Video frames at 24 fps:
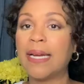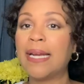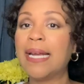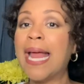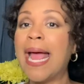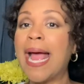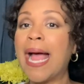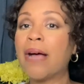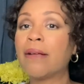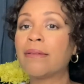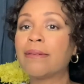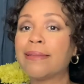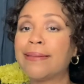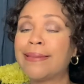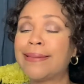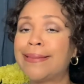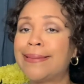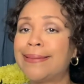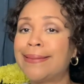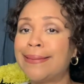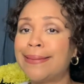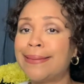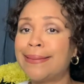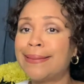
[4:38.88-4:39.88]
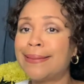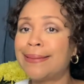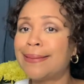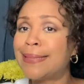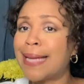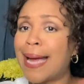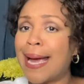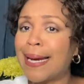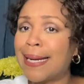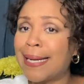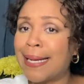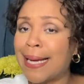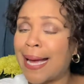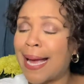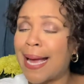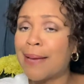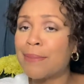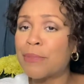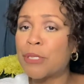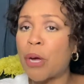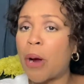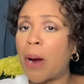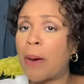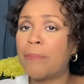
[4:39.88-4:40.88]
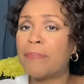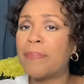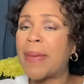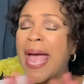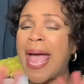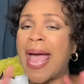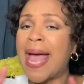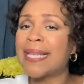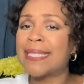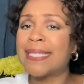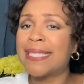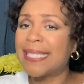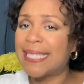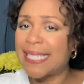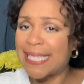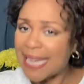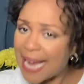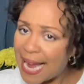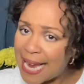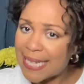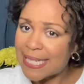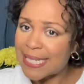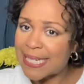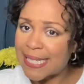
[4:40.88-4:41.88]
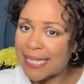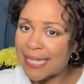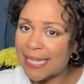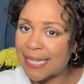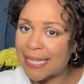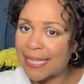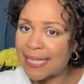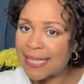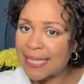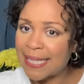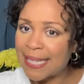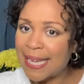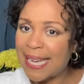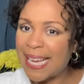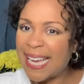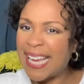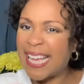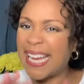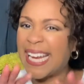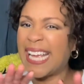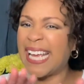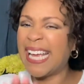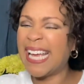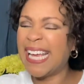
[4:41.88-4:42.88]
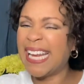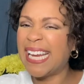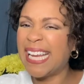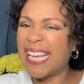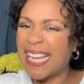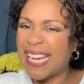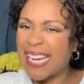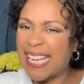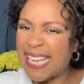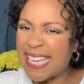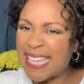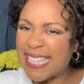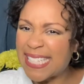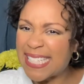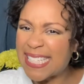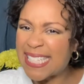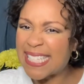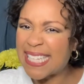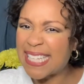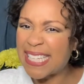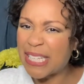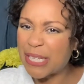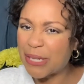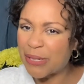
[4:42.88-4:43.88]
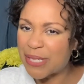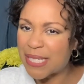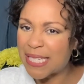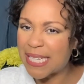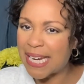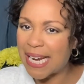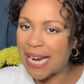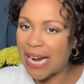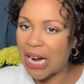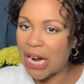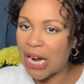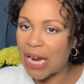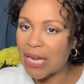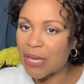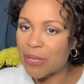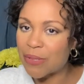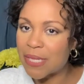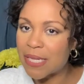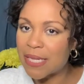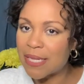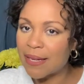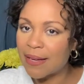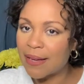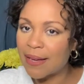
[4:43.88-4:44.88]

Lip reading: Now, dating games are a bad situation in any of these little scenarios.